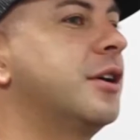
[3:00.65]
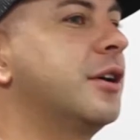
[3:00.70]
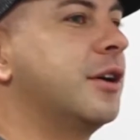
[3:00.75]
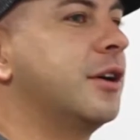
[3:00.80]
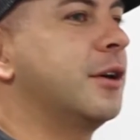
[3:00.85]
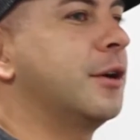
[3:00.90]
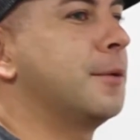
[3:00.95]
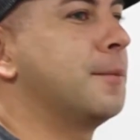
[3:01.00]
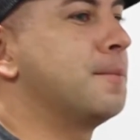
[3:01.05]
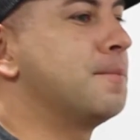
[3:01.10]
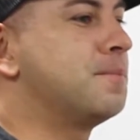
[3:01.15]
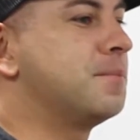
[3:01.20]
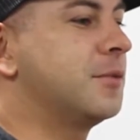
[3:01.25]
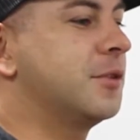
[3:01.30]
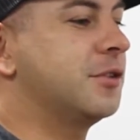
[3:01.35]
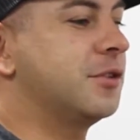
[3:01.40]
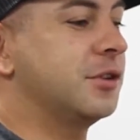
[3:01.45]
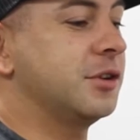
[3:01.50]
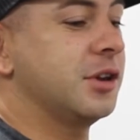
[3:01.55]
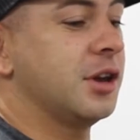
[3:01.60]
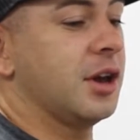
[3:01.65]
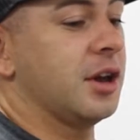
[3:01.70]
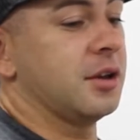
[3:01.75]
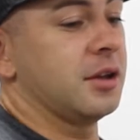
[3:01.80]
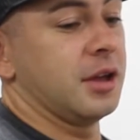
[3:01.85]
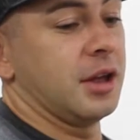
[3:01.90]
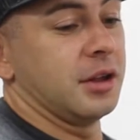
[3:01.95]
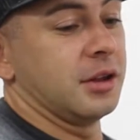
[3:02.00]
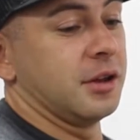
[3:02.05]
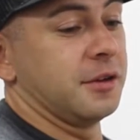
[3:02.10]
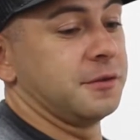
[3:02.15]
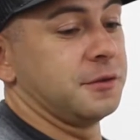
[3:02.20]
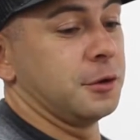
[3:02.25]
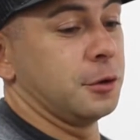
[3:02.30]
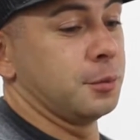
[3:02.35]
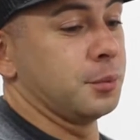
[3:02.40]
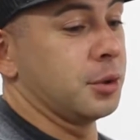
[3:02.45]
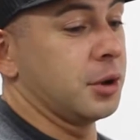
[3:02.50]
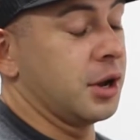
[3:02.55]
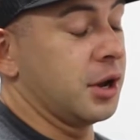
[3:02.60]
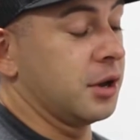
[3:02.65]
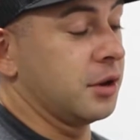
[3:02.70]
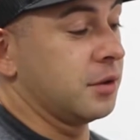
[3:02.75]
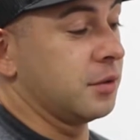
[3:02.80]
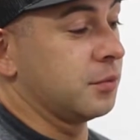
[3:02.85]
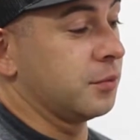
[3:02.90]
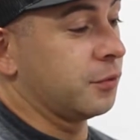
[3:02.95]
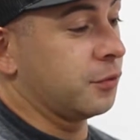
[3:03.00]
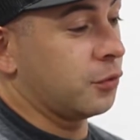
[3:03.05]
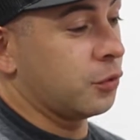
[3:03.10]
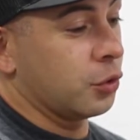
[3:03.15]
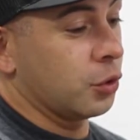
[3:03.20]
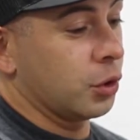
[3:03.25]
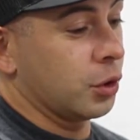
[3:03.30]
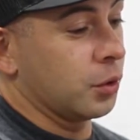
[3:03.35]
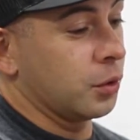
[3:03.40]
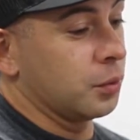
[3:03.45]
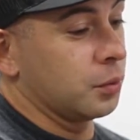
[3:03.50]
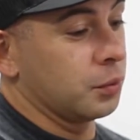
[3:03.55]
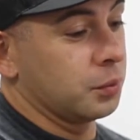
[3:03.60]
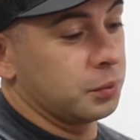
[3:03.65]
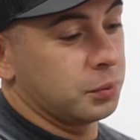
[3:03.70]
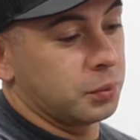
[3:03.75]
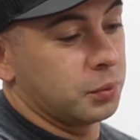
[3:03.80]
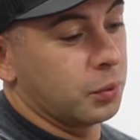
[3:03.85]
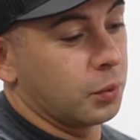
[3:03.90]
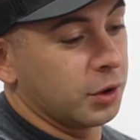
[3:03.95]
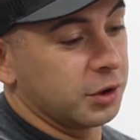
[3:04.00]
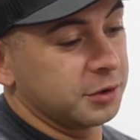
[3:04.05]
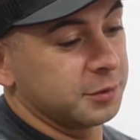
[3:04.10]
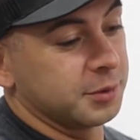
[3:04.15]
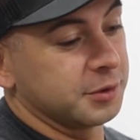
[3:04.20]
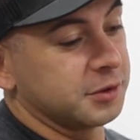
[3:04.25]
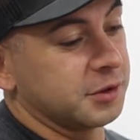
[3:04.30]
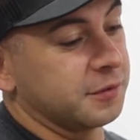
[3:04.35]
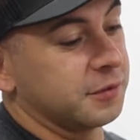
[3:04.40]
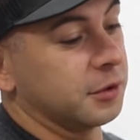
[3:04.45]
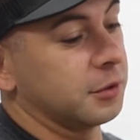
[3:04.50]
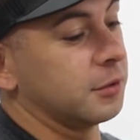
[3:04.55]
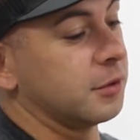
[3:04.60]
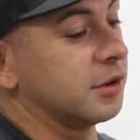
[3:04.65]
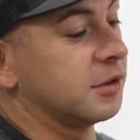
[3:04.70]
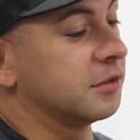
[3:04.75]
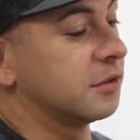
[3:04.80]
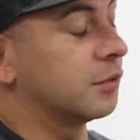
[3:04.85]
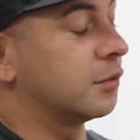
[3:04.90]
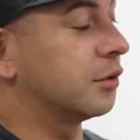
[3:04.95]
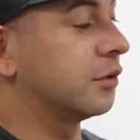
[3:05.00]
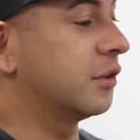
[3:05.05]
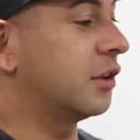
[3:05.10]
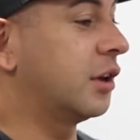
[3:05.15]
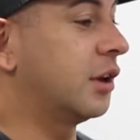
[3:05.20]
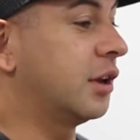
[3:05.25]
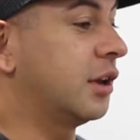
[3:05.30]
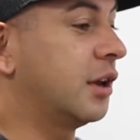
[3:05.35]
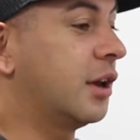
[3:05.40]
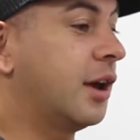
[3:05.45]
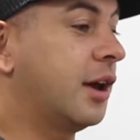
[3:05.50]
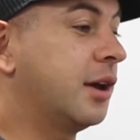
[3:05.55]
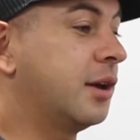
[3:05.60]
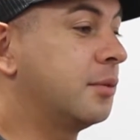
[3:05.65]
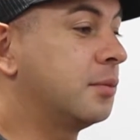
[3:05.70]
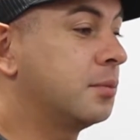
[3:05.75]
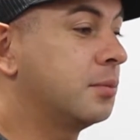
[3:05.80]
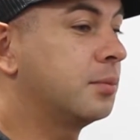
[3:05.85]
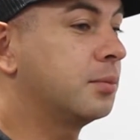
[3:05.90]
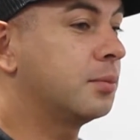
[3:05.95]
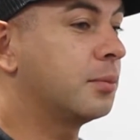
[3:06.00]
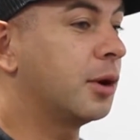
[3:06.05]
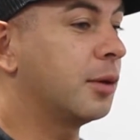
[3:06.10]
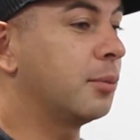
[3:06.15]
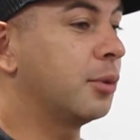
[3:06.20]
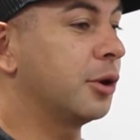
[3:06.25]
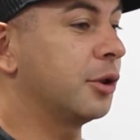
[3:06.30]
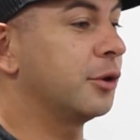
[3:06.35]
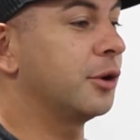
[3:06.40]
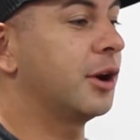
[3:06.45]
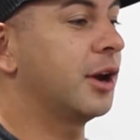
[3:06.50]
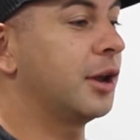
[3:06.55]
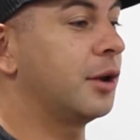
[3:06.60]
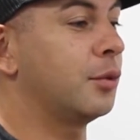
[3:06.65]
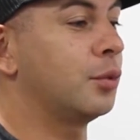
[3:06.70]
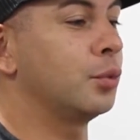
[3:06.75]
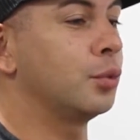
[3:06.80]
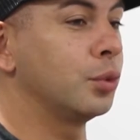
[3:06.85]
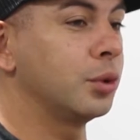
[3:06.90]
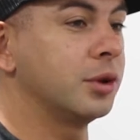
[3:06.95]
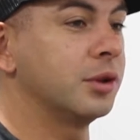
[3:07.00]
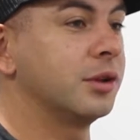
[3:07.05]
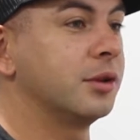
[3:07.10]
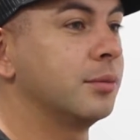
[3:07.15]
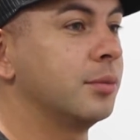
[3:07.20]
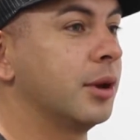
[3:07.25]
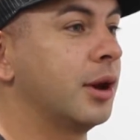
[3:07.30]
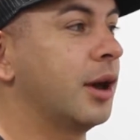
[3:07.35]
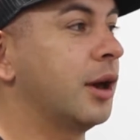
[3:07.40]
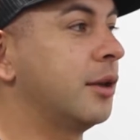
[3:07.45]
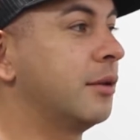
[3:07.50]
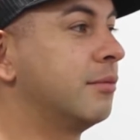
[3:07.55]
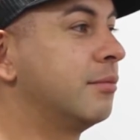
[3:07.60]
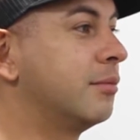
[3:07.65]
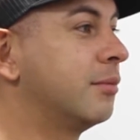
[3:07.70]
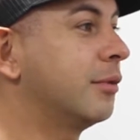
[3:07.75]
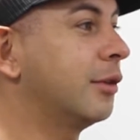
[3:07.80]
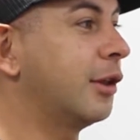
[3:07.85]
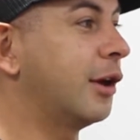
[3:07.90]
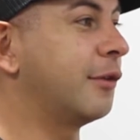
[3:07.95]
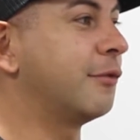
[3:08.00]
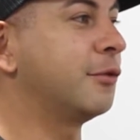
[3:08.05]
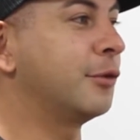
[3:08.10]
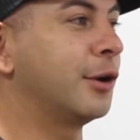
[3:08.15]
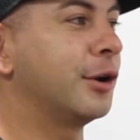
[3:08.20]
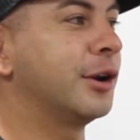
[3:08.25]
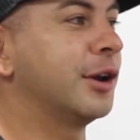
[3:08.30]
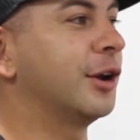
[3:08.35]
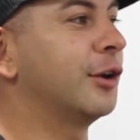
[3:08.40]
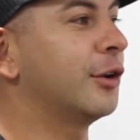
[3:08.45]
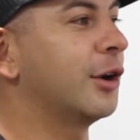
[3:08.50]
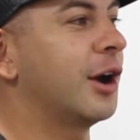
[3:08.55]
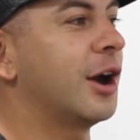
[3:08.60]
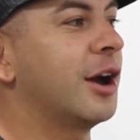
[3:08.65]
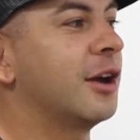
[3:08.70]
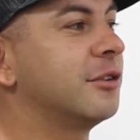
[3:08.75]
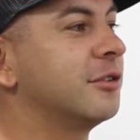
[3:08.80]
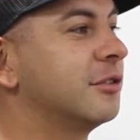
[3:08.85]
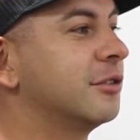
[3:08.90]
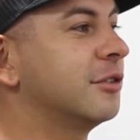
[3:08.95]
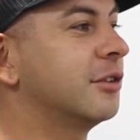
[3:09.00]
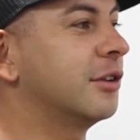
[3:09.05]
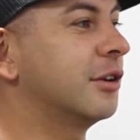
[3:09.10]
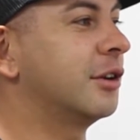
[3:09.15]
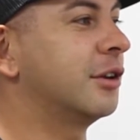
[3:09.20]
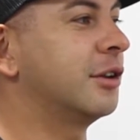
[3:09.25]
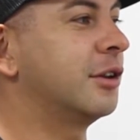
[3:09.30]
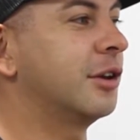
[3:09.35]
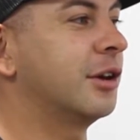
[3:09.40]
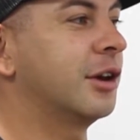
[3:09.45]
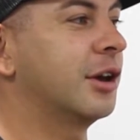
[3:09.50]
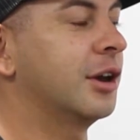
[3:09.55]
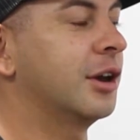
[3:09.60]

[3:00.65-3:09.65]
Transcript: I left dirt behind for one specific reason. Was my brother had a really bad life-threatening crash, and